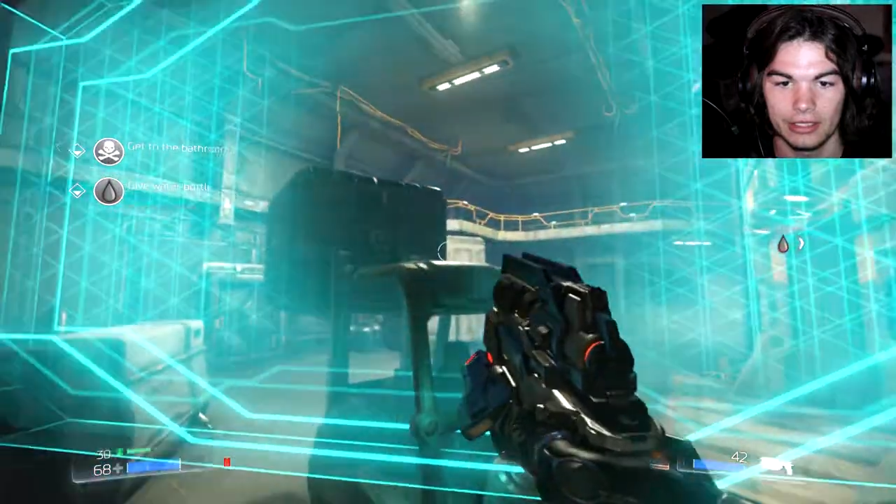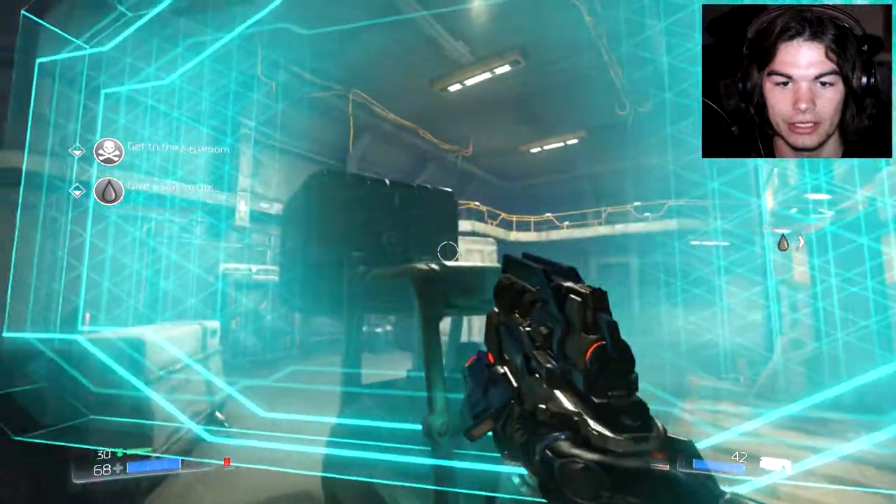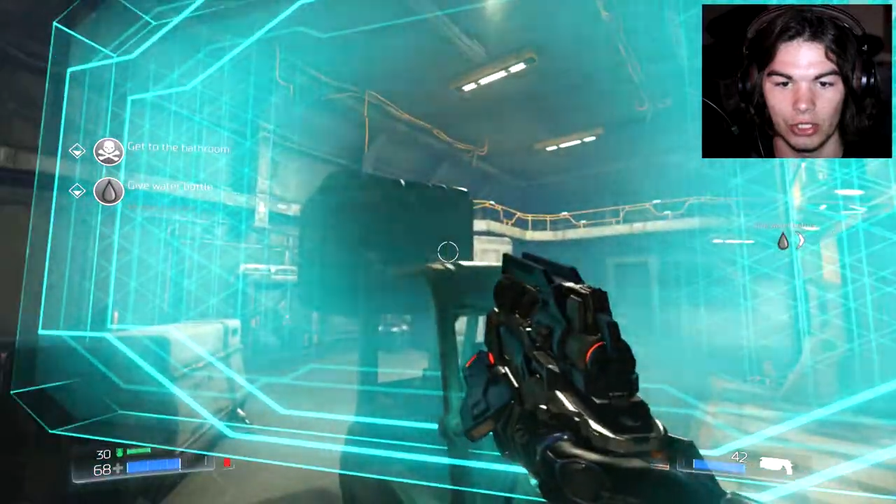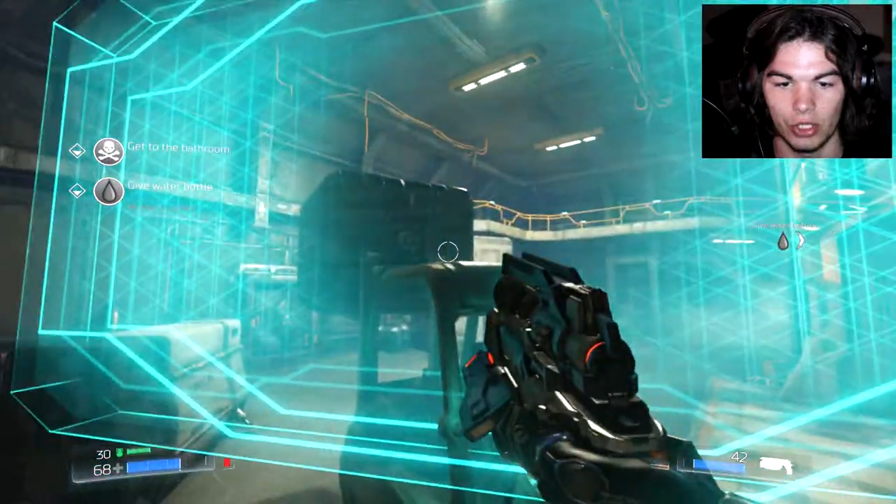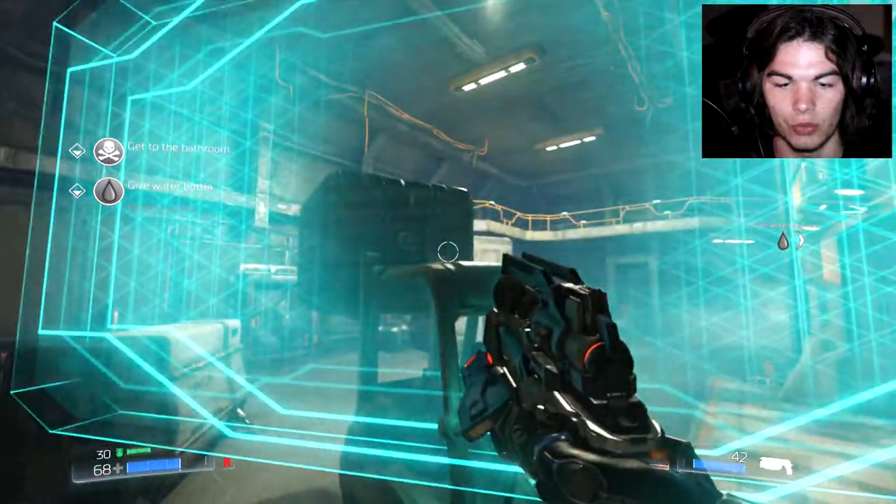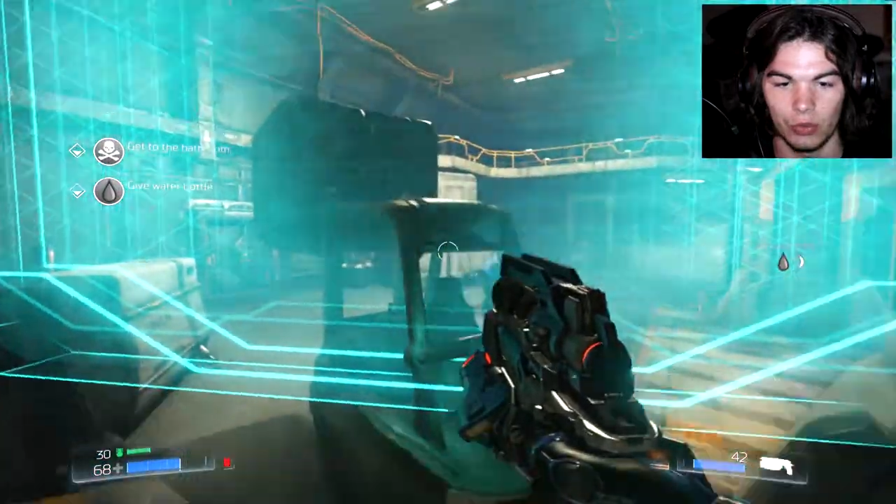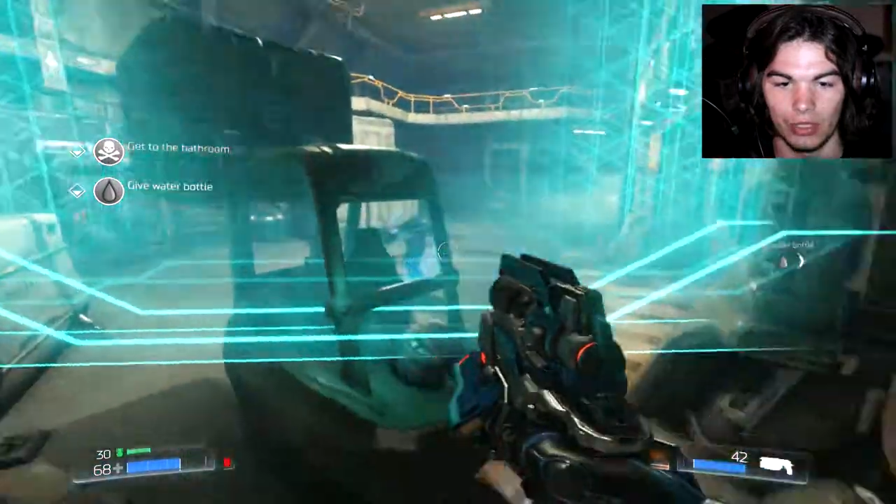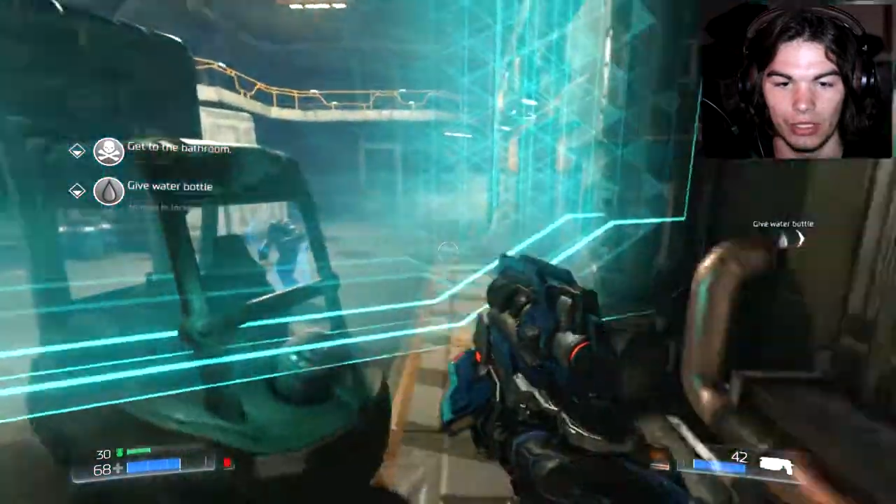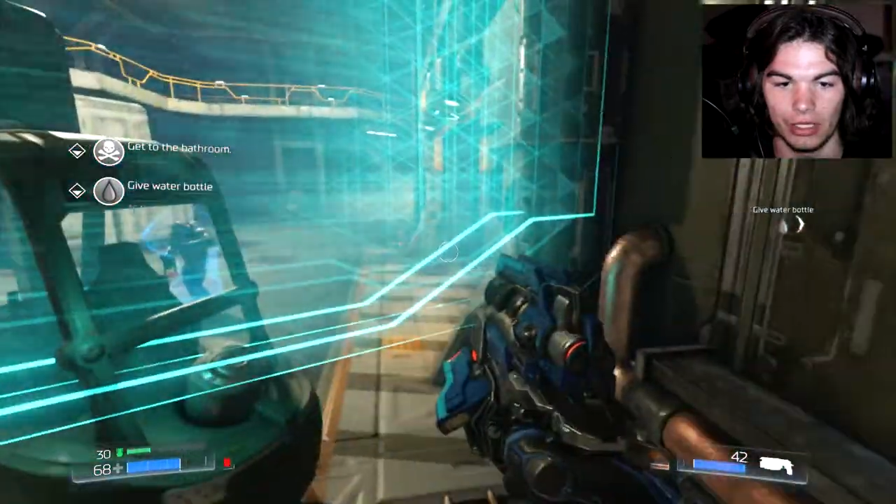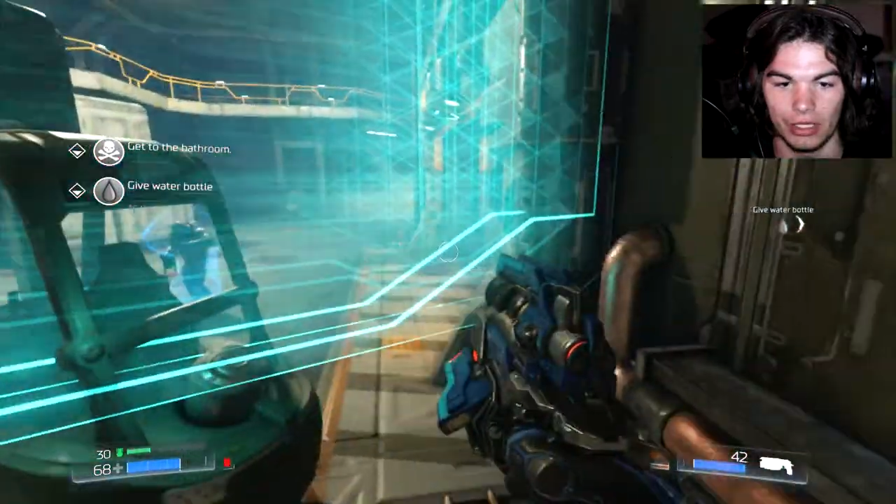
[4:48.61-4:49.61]
Good
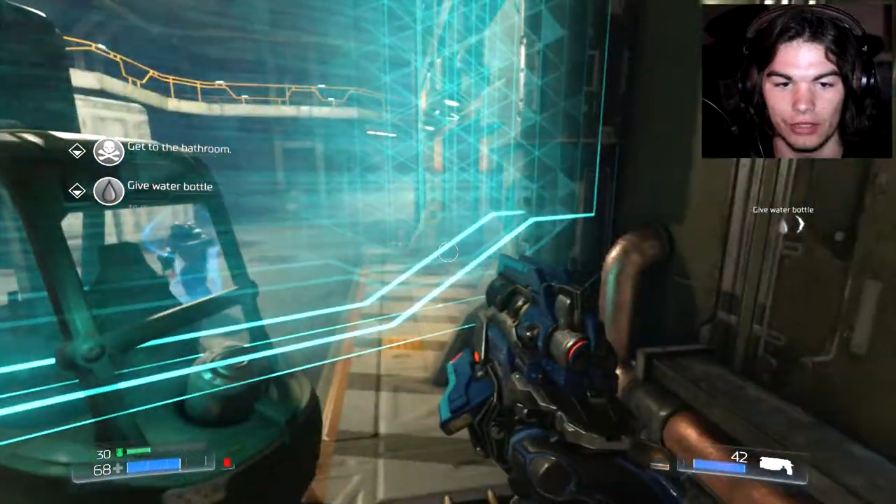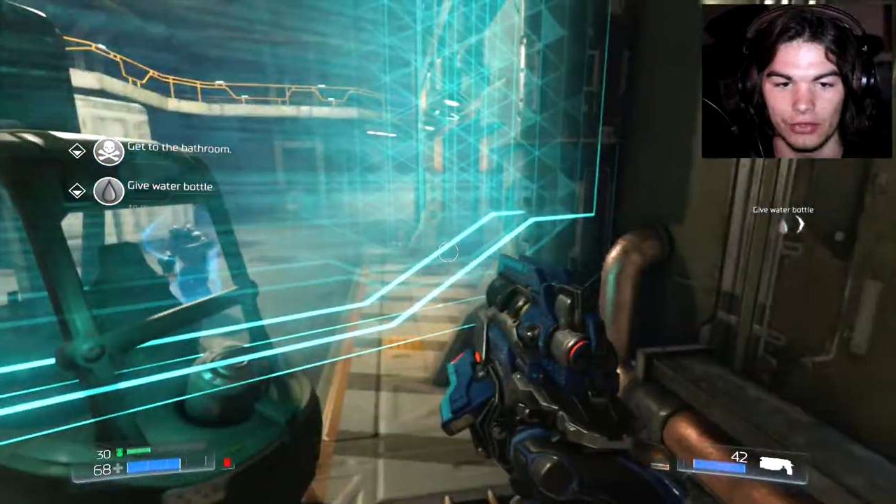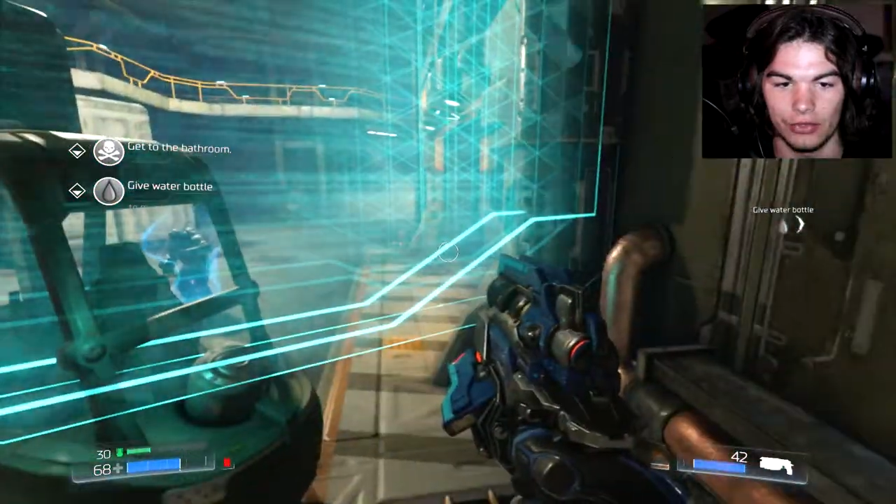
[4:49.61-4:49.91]
one,